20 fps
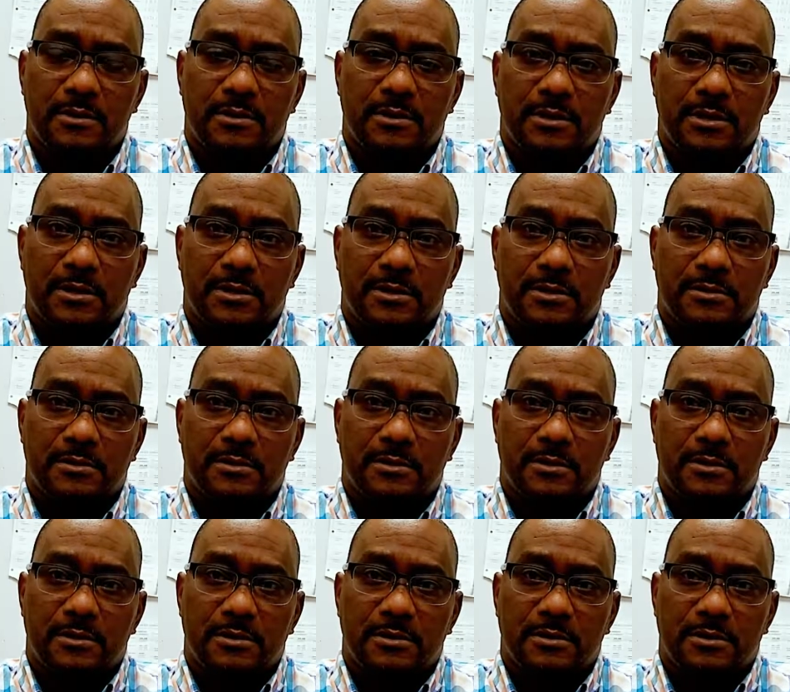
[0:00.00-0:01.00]

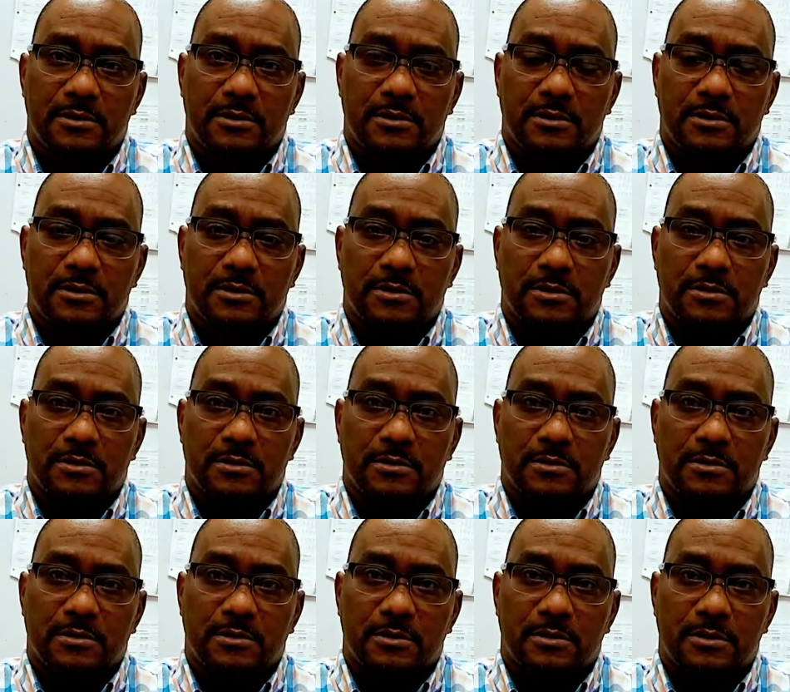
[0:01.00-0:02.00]

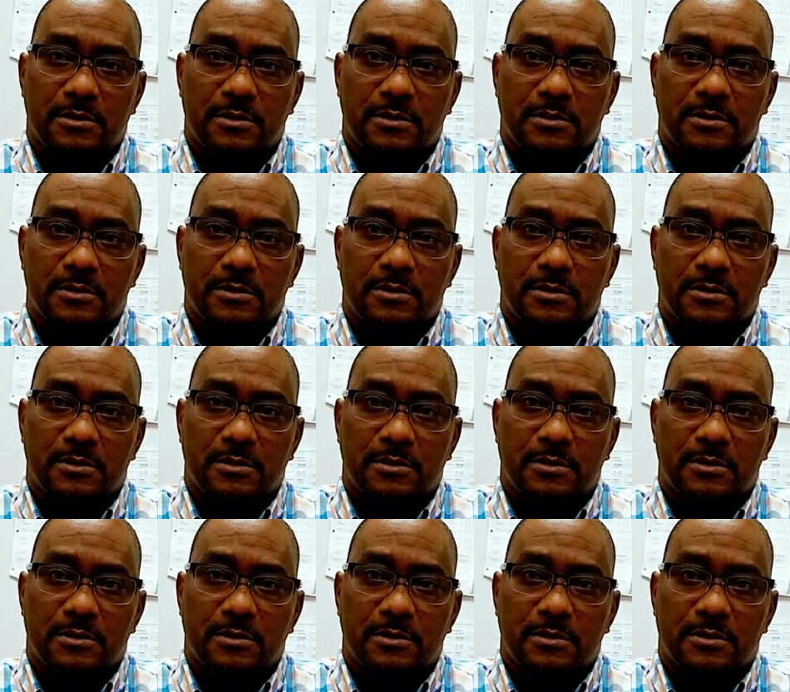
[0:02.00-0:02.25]
Nobody speaks.